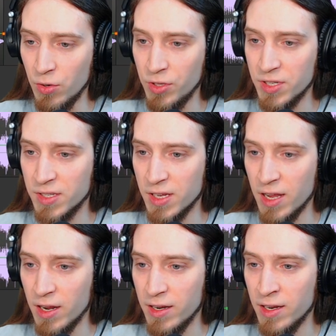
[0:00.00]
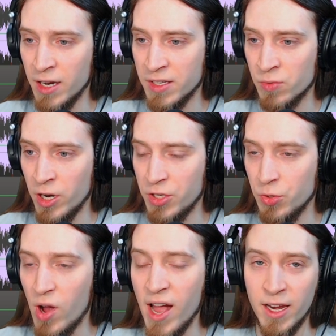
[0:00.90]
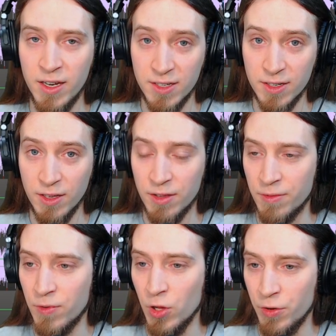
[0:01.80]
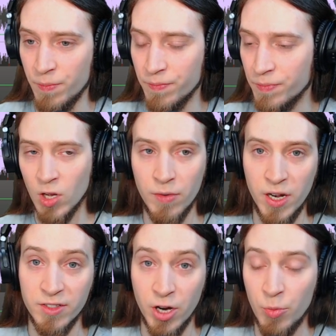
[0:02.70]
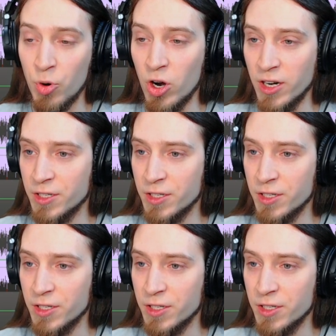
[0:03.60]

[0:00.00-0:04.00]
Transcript: this is a nice way to edit the volume of an entire part.